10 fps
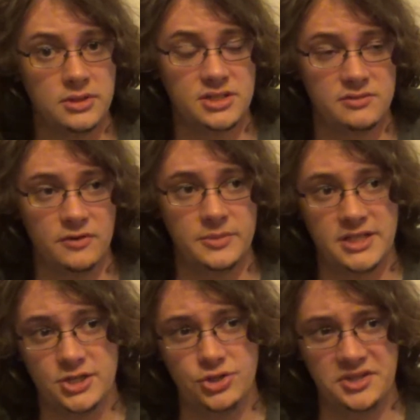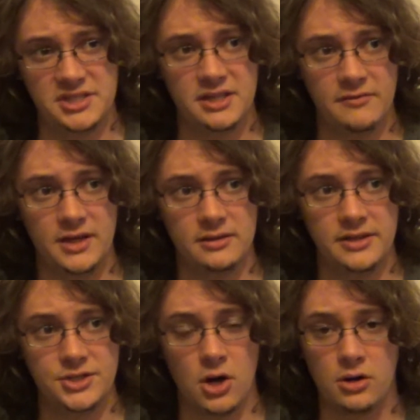This film is actually significantly
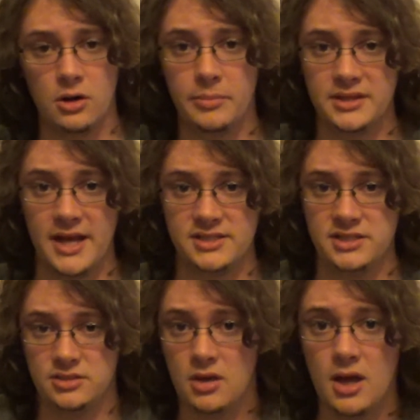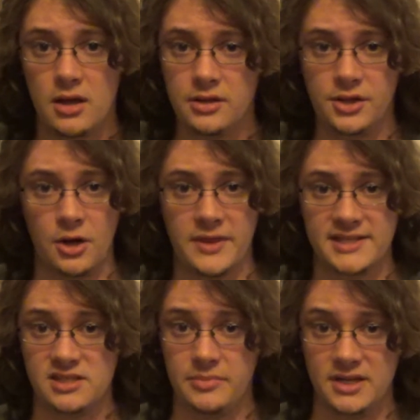darker, but that's
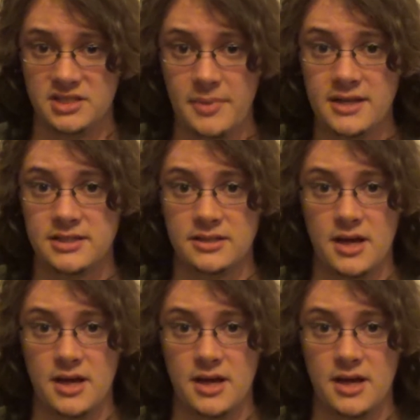to be expected.